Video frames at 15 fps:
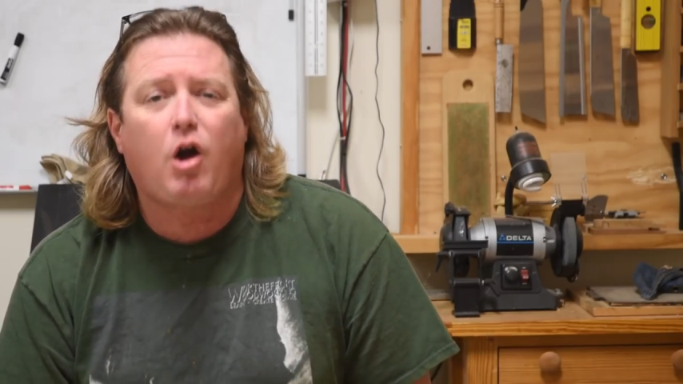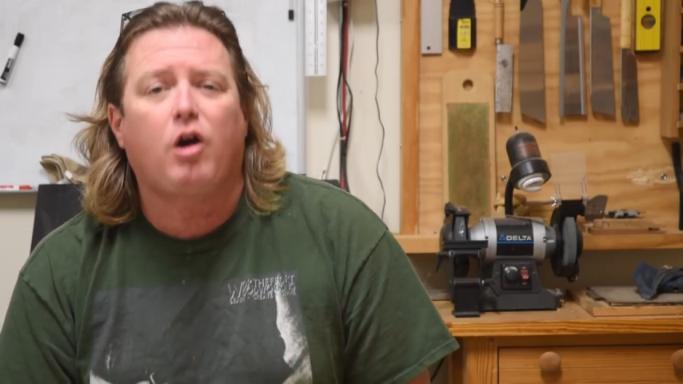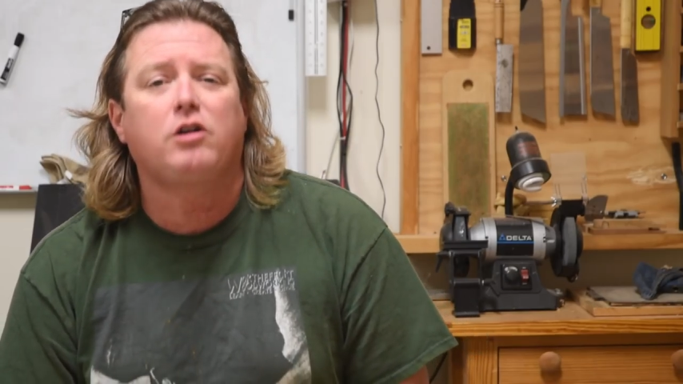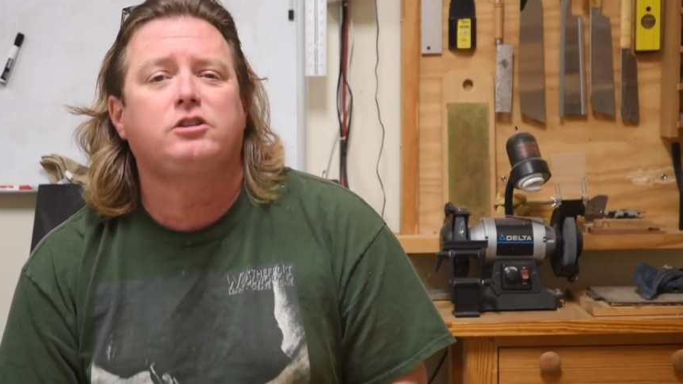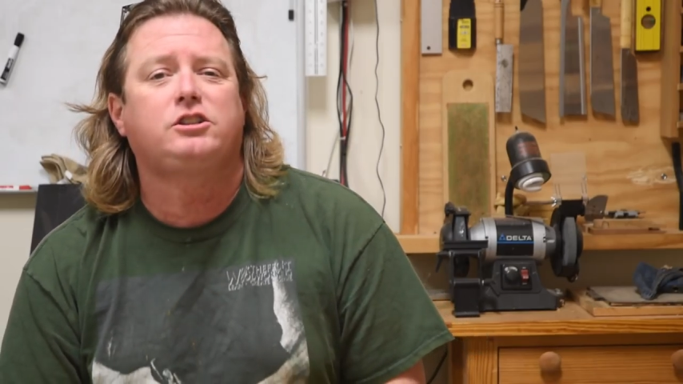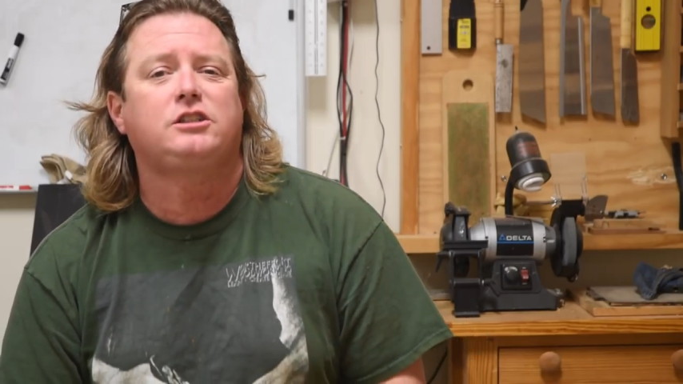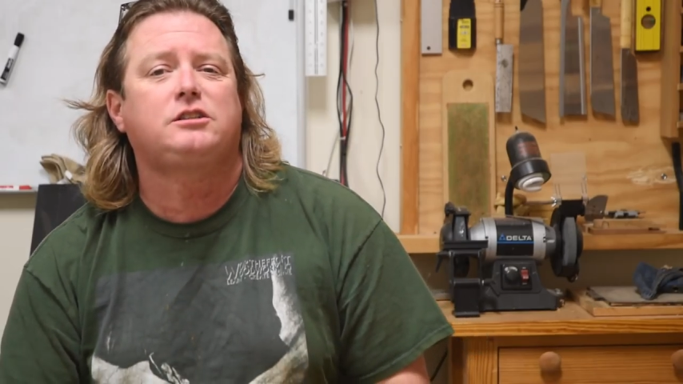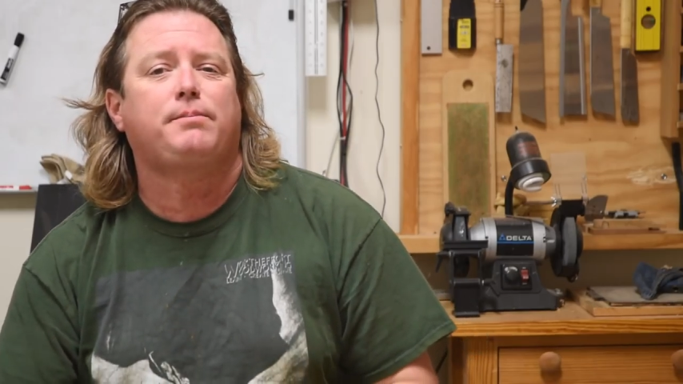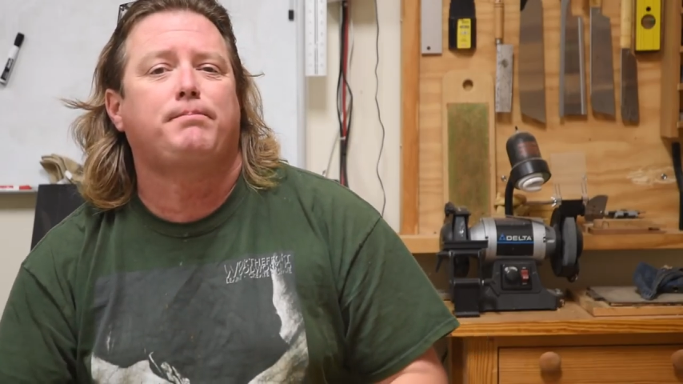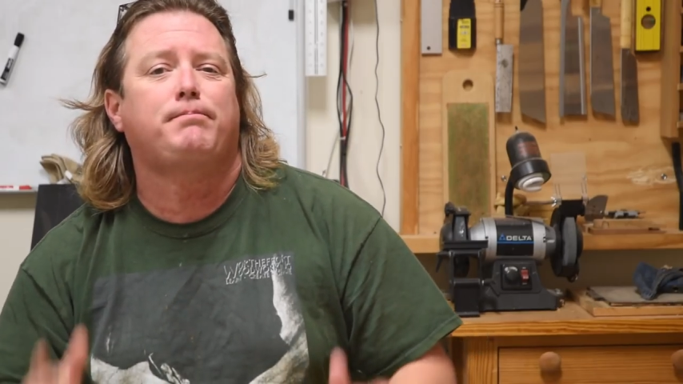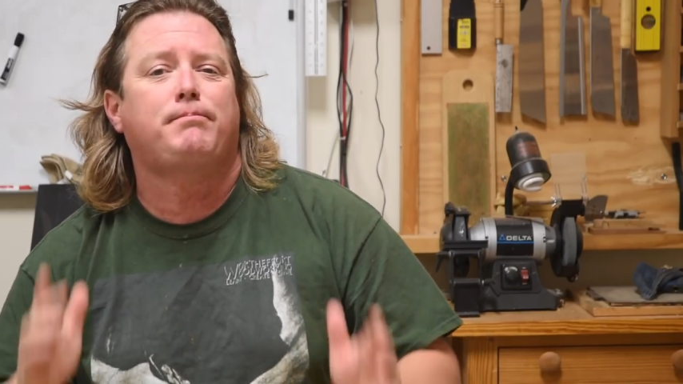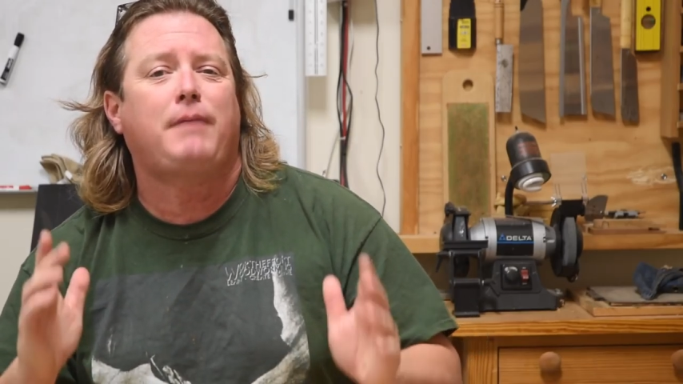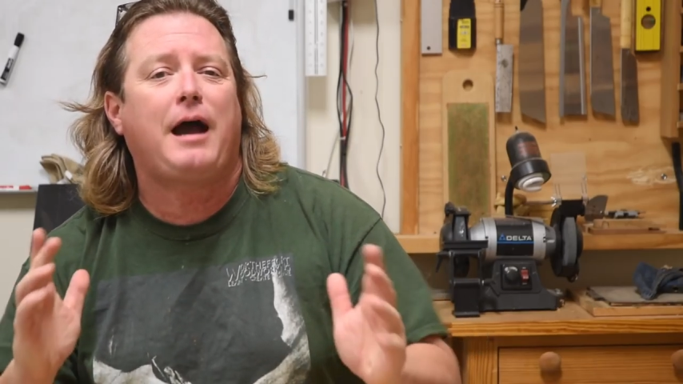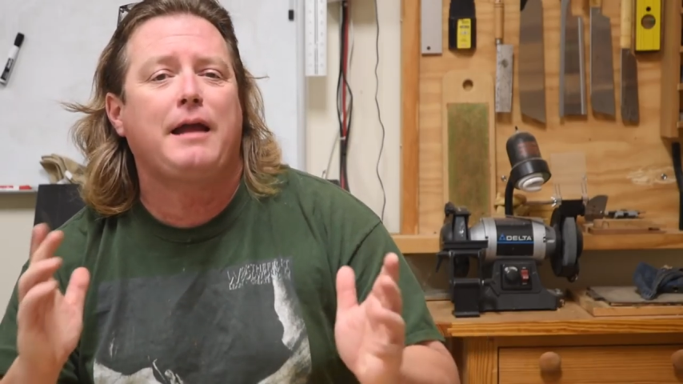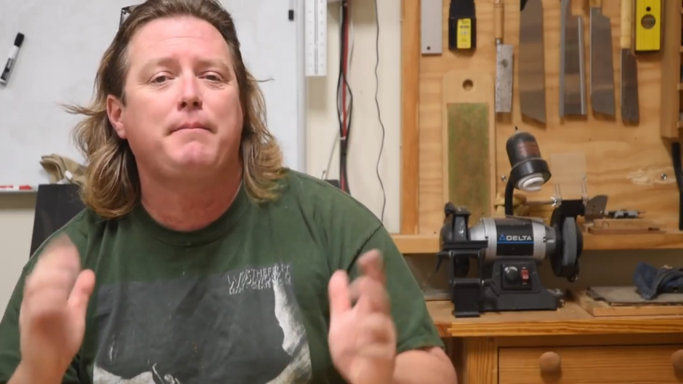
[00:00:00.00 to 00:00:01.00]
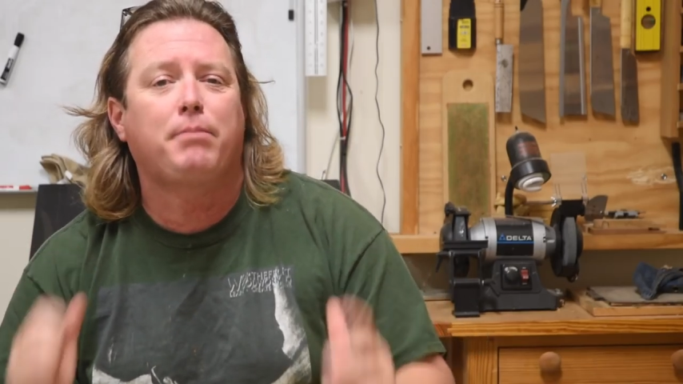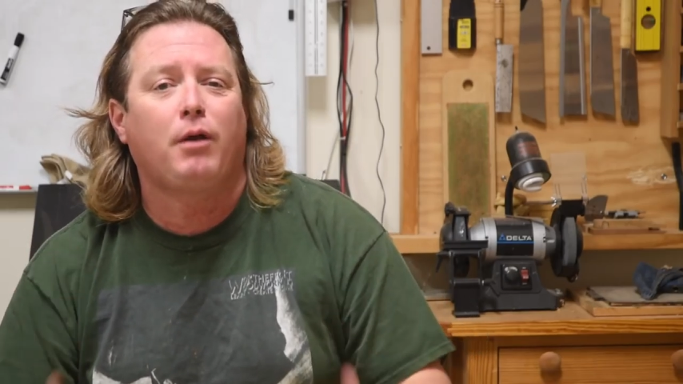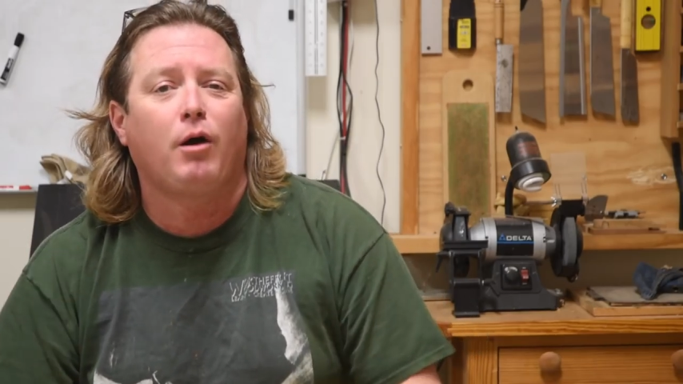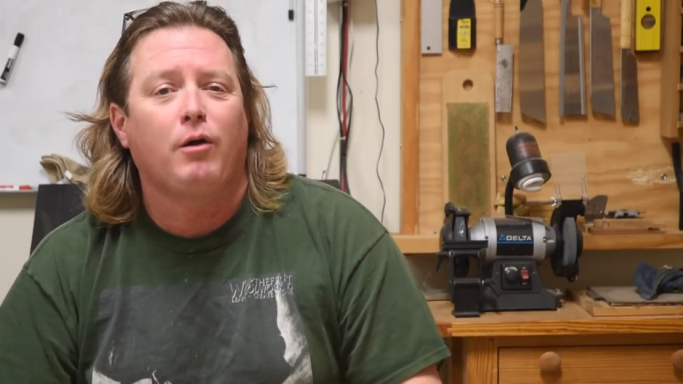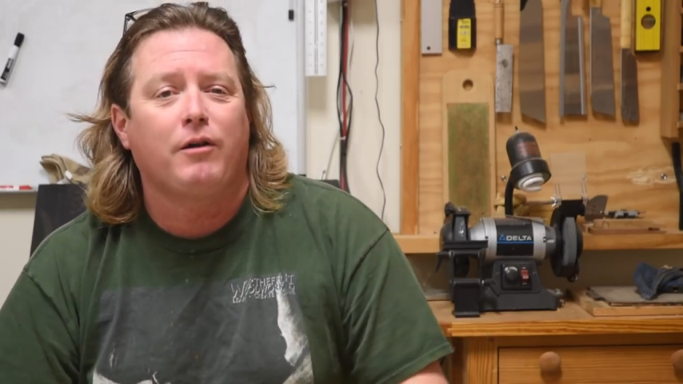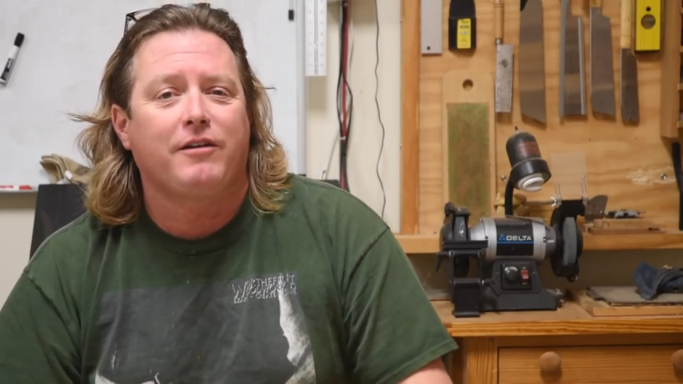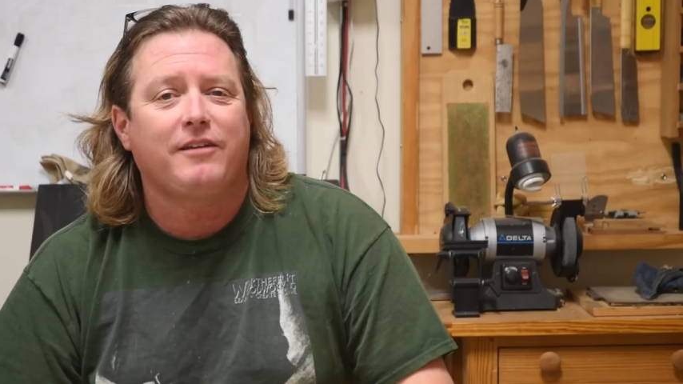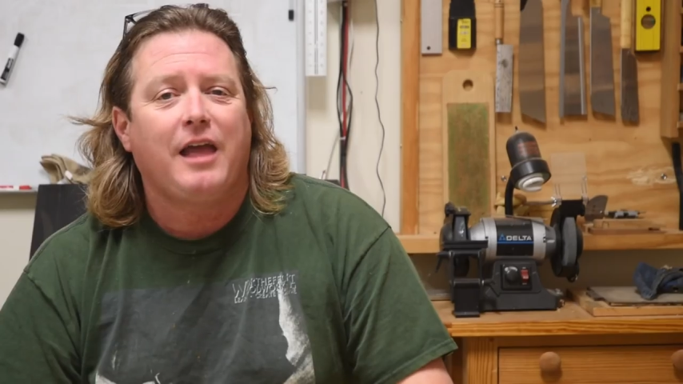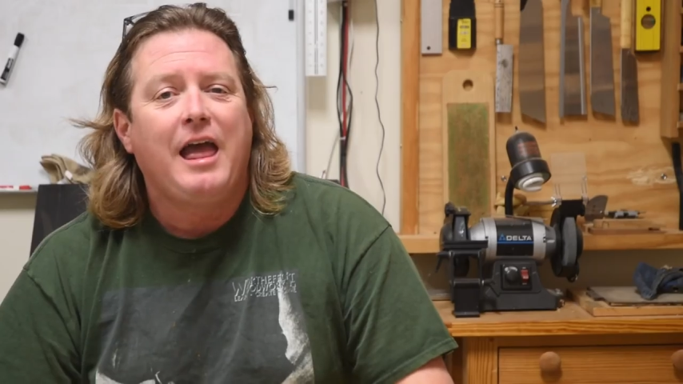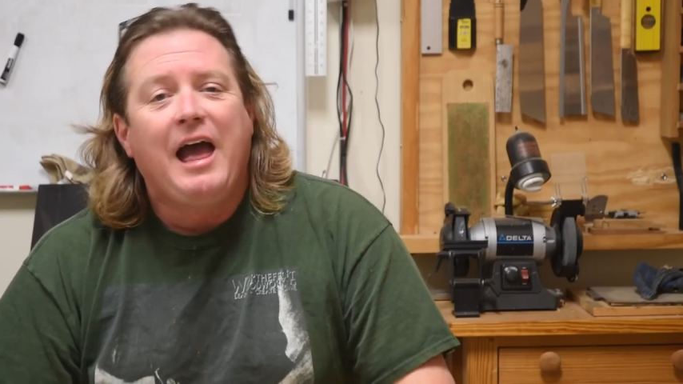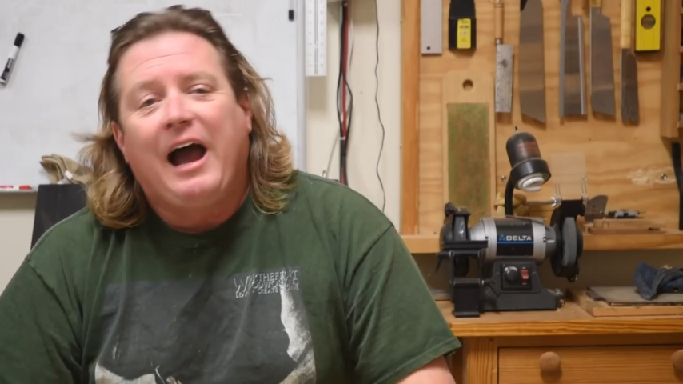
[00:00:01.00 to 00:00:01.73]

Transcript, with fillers: are just mind-blowing.